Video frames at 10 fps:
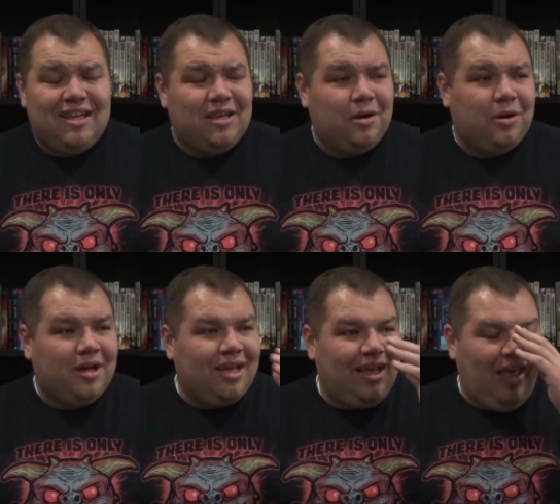You know,
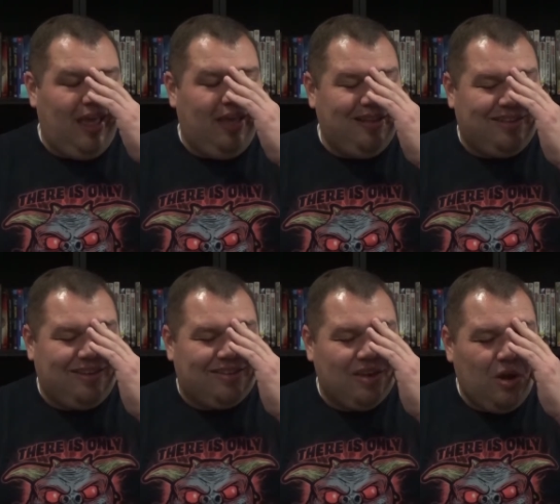it's
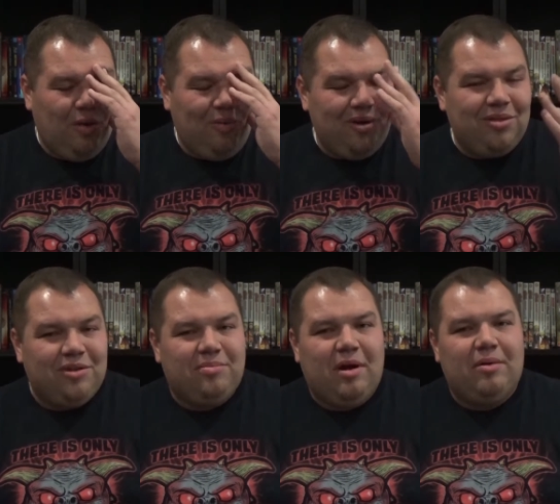just one of
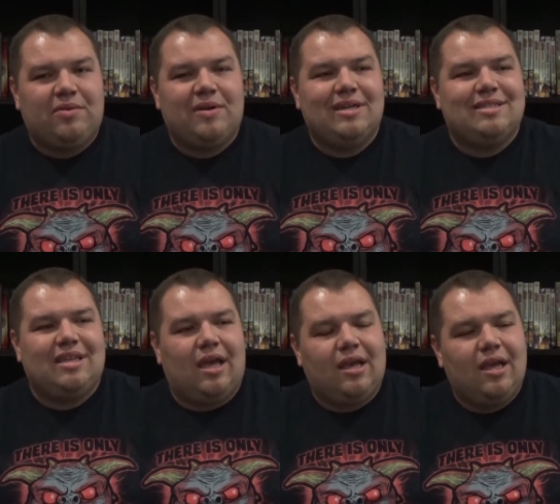those moments where it's
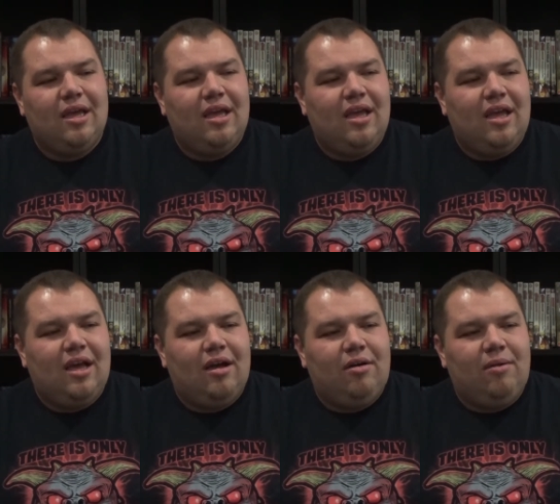like,
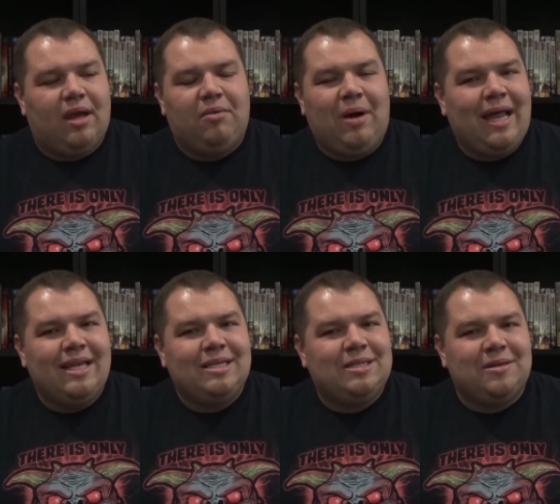wait, why
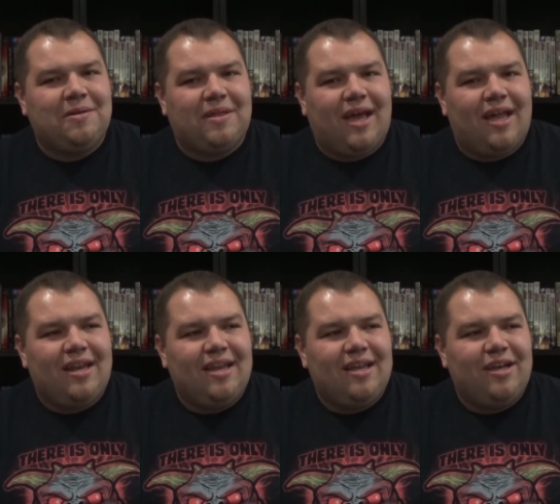didn't you do that?